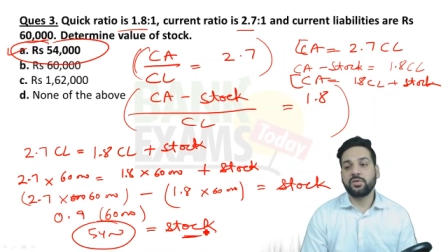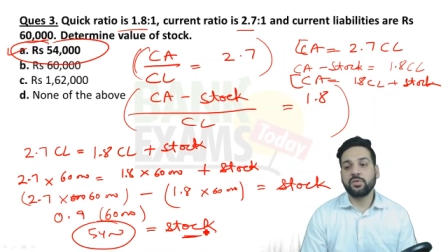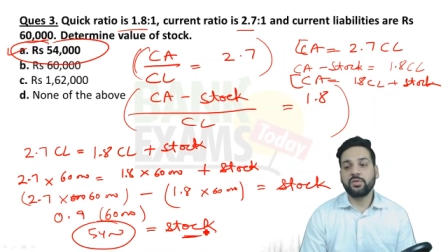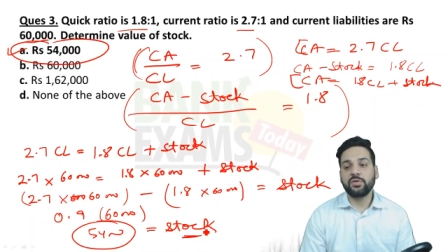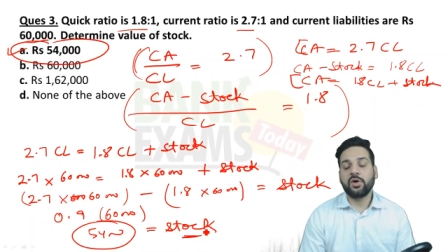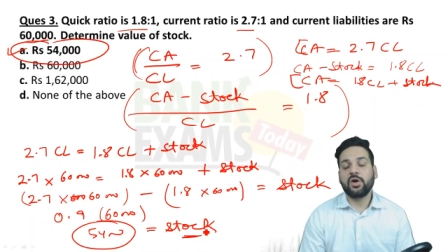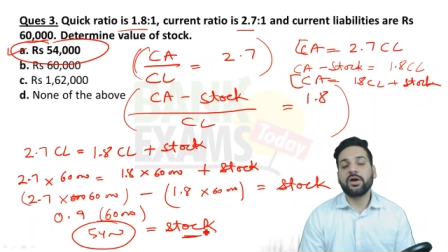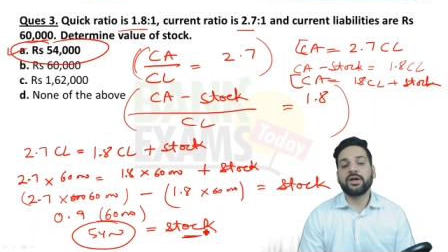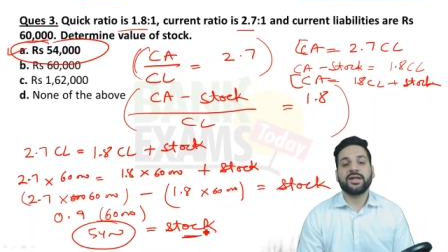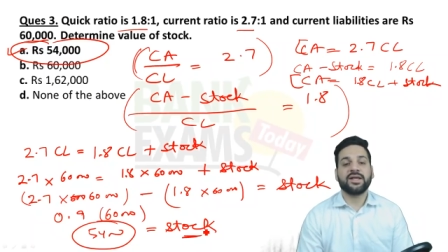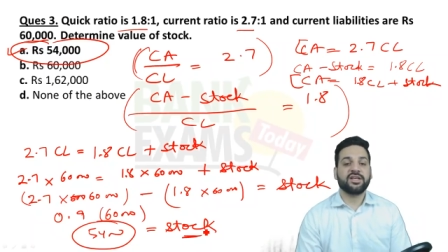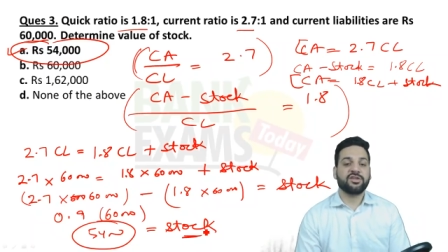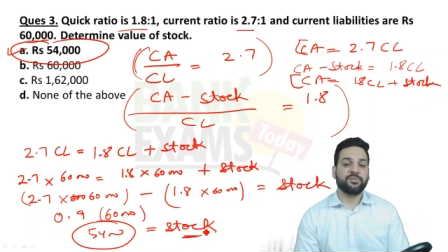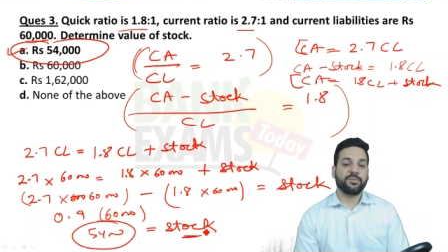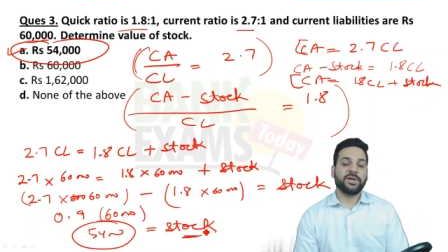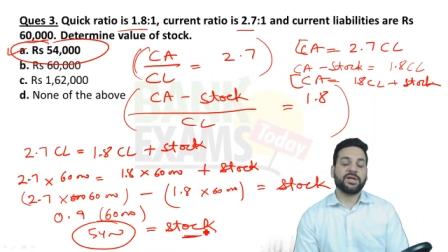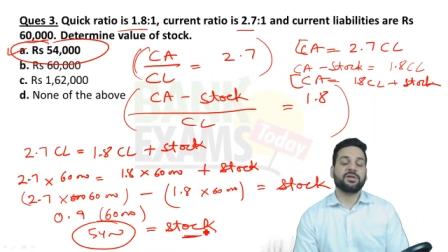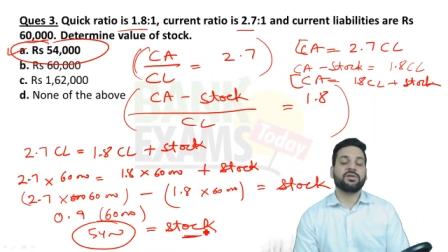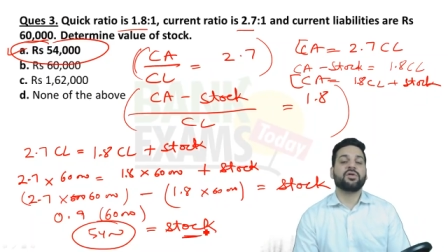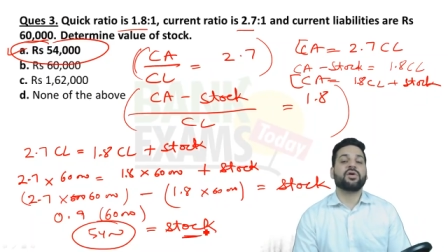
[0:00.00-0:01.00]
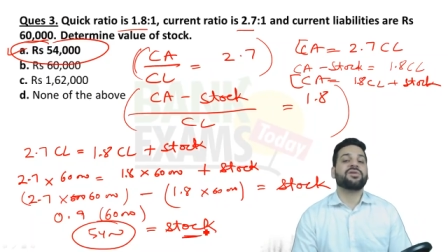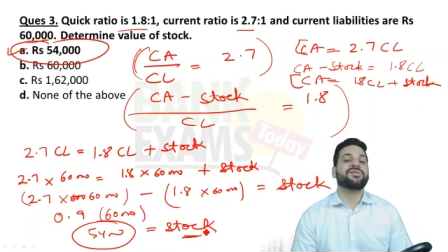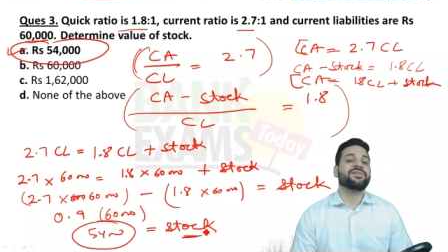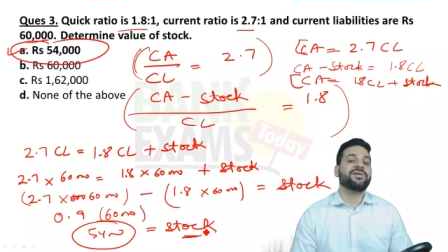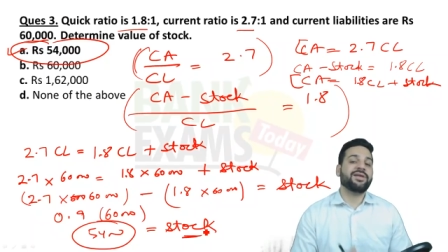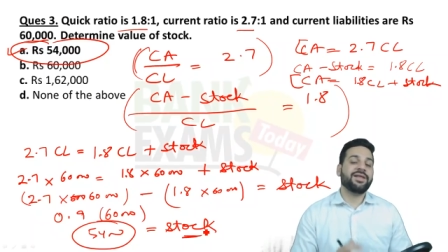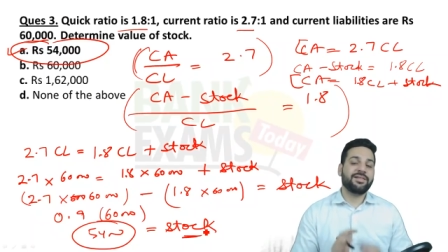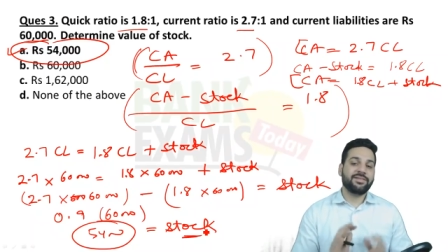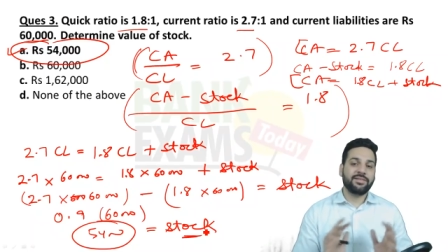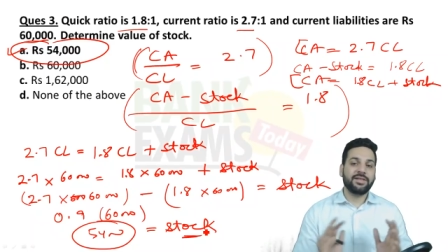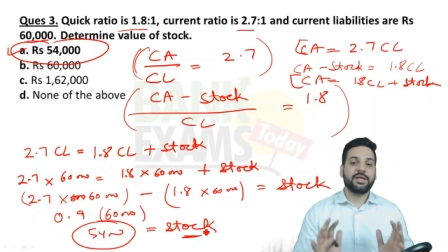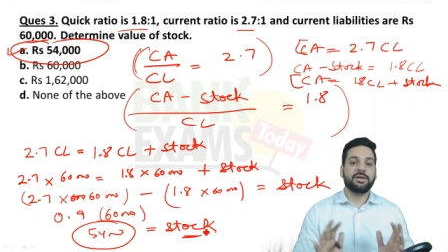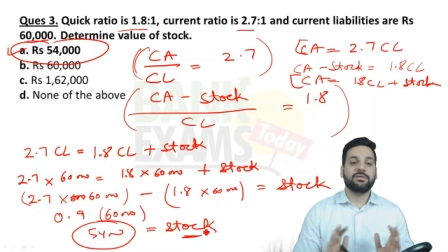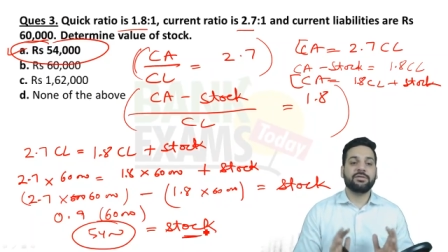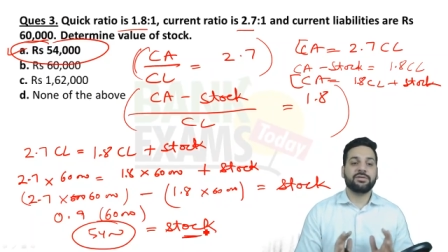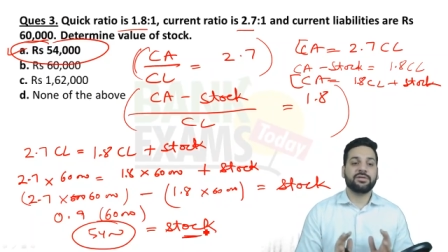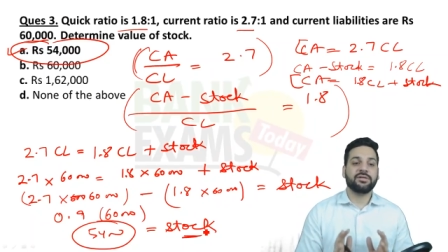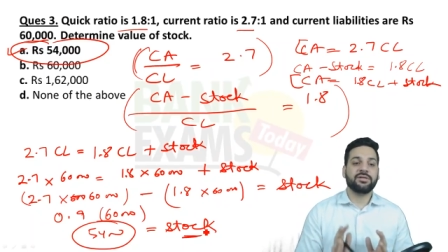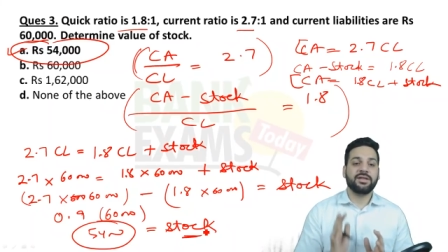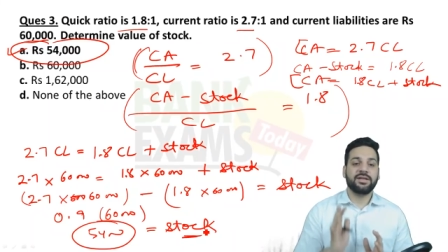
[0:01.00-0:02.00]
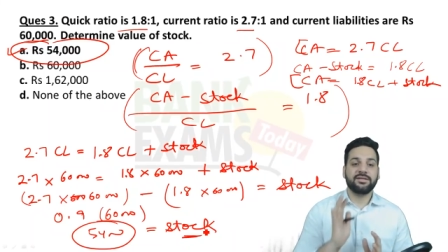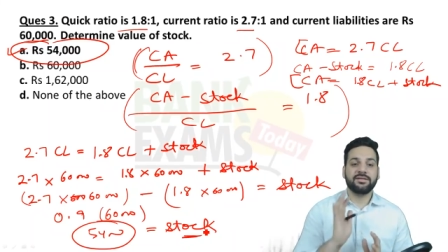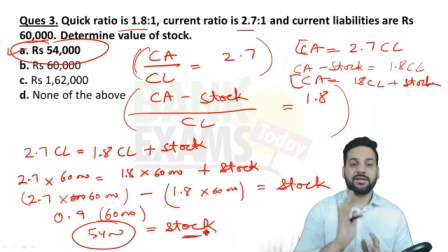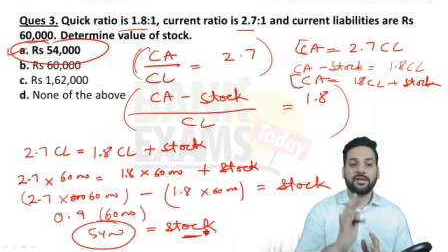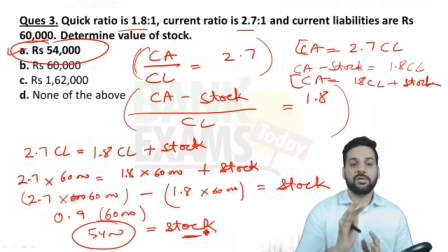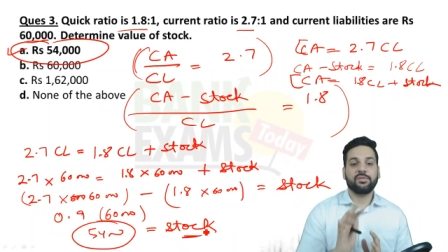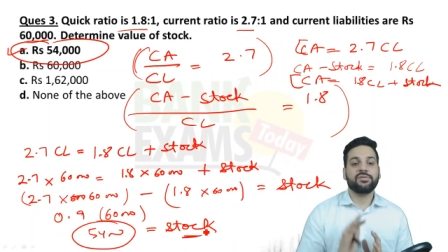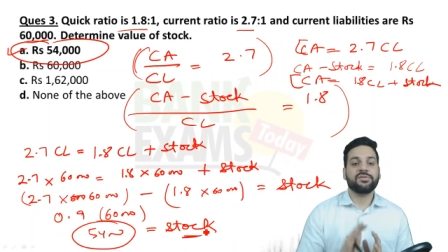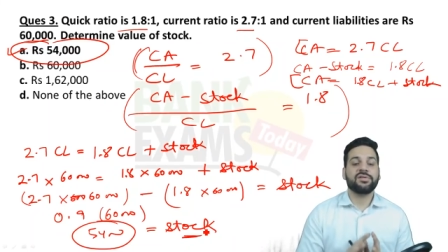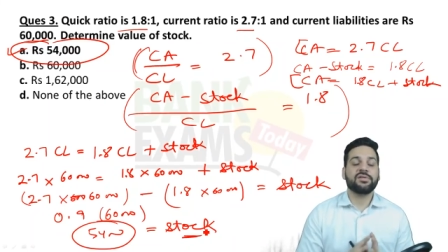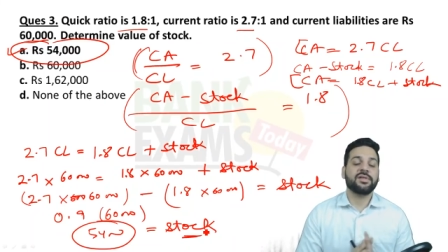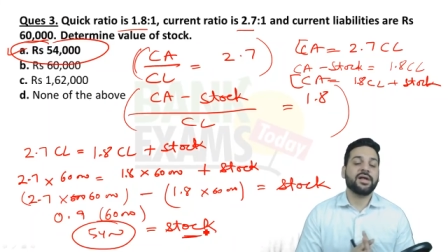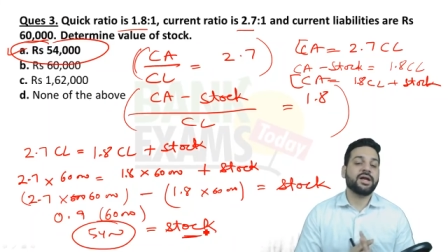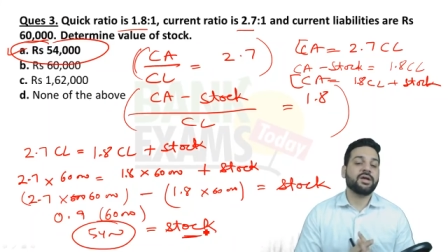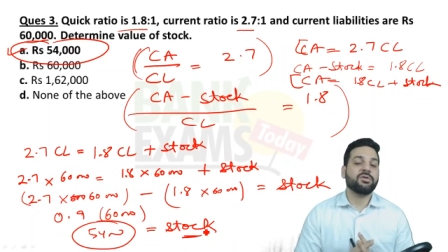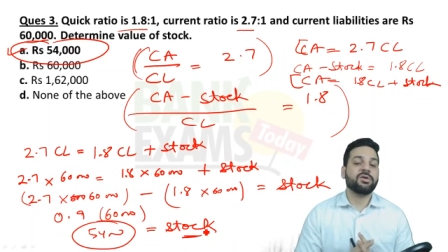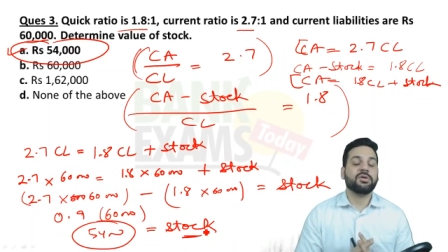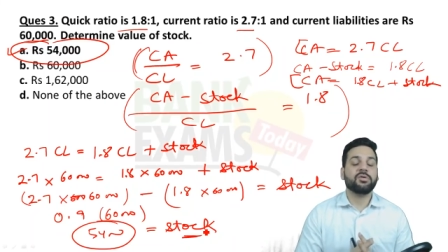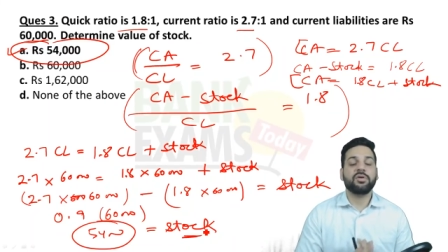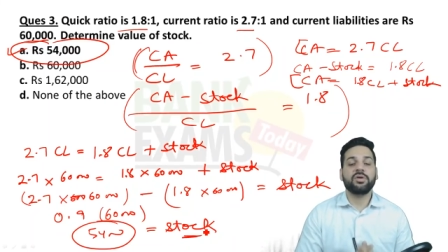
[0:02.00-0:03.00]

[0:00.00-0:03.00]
do not expect those lengthy questions these are the questions that you are